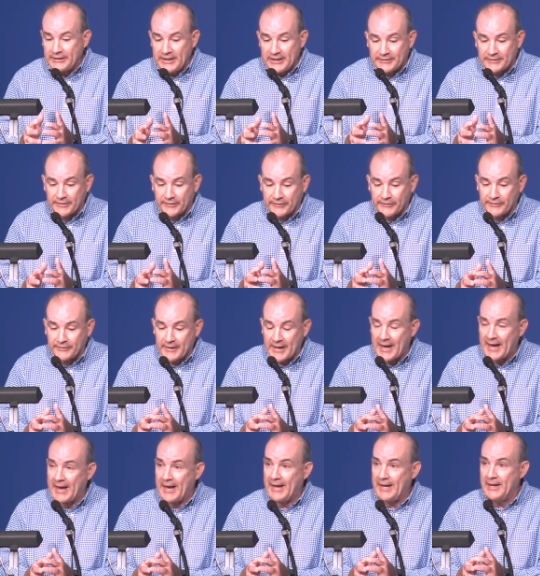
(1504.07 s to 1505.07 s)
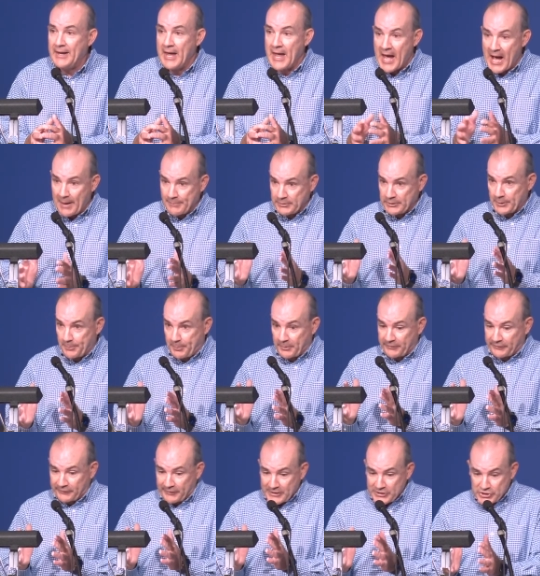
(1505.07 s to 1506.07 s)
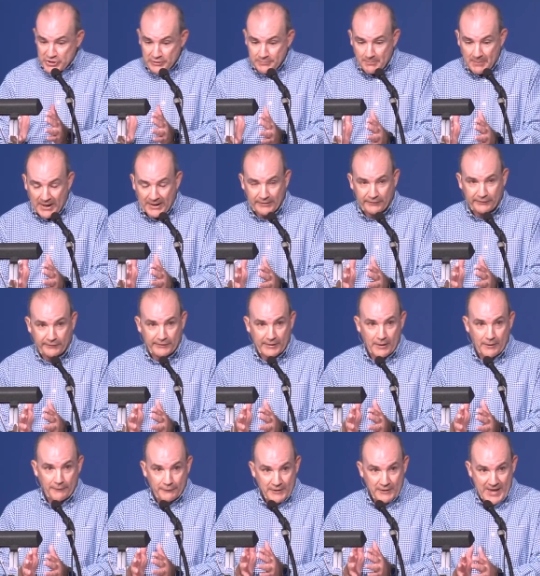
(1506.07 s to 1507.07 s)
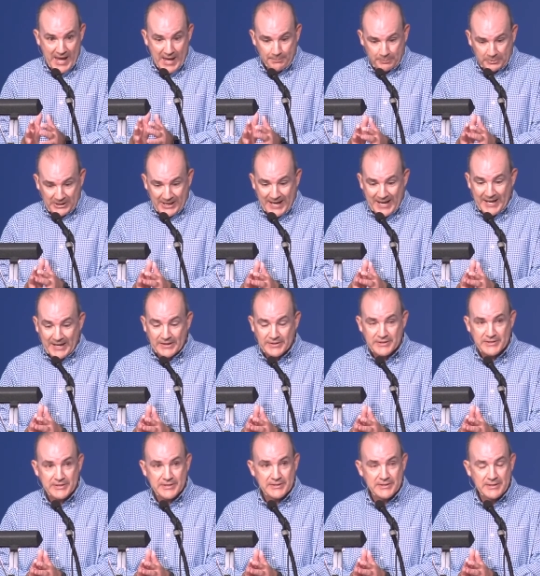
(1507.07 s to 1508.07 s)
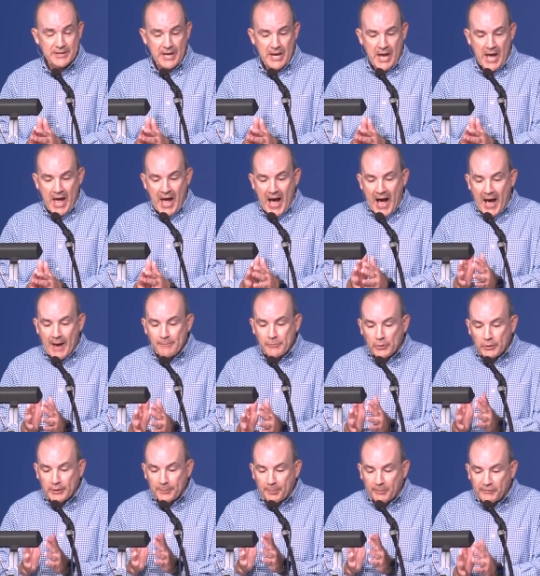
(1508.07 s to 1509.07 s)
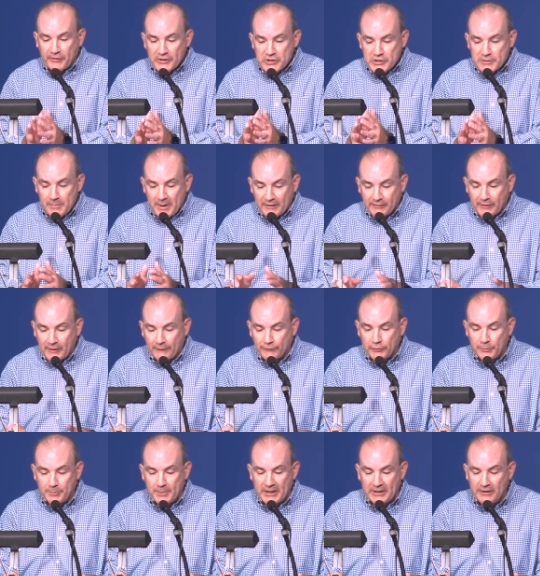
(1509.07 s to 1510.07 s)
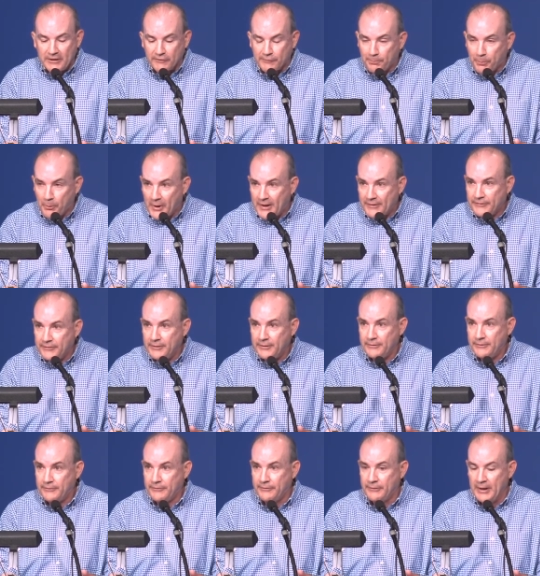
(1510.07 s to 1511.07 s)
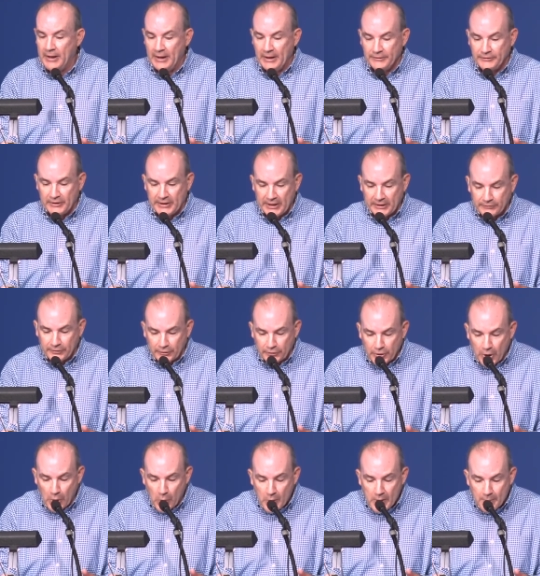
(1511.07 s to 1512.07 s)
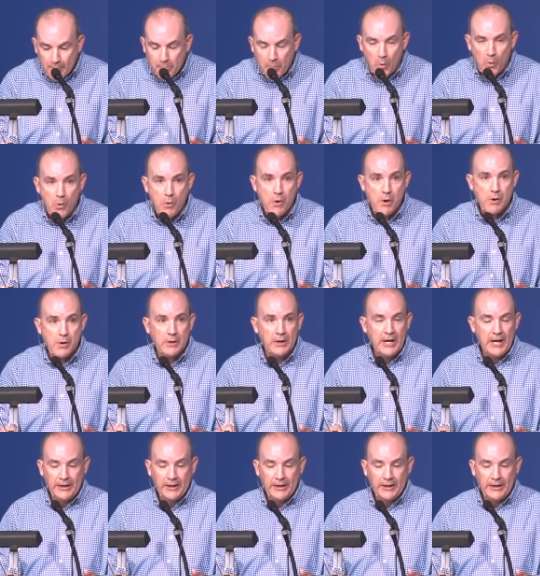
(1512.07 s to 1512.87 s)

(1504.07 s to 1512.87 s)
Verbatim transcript: need to say, I'm going to position myself in that place. I'm going to position myself to be in His presence, to get to know Him more,